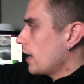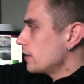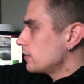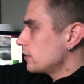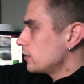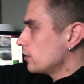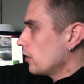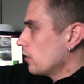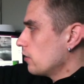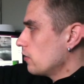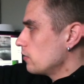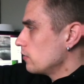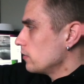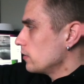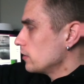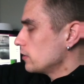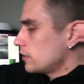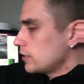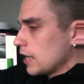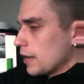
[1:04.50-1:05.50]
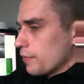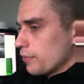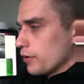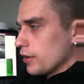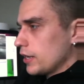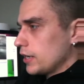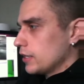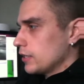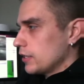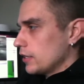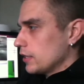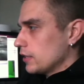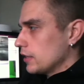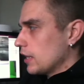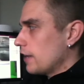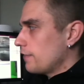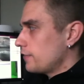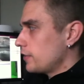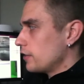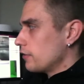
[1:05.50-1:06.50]
its own separate
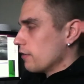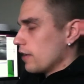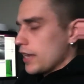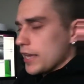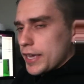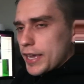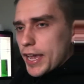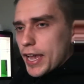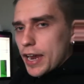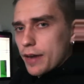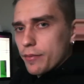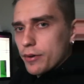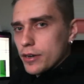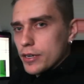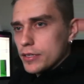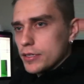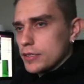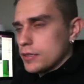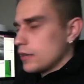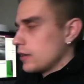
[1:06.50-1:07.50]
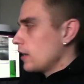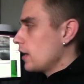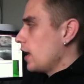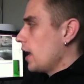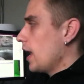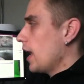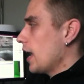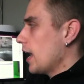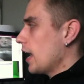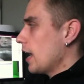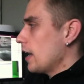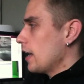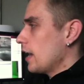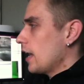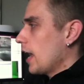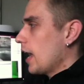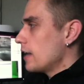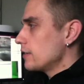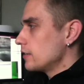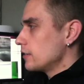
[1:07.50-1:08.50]
left and right cameras, and it
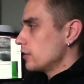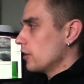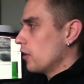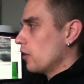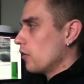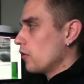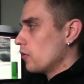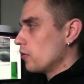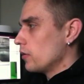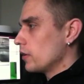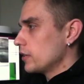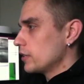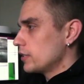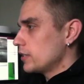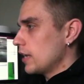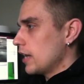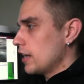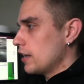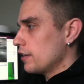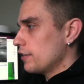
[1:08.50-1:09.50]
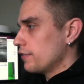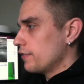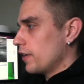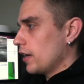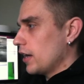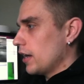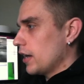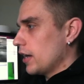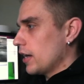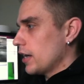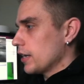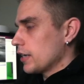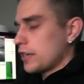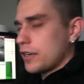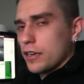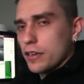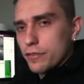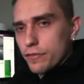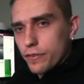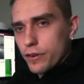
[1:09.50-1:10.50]
has its own set of
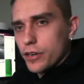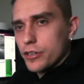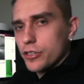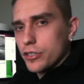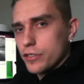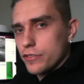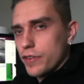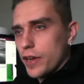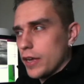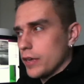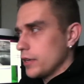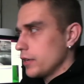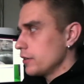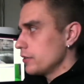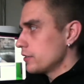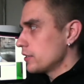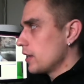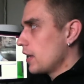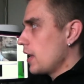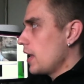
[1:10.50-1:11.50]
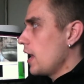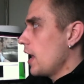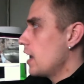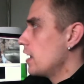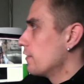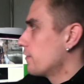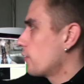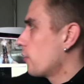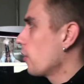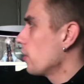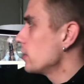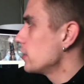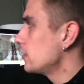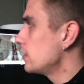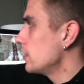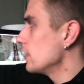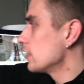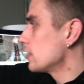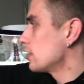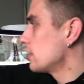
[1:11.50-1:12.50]
convergence values, and of course
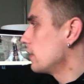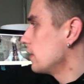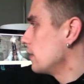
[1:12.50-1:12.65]
this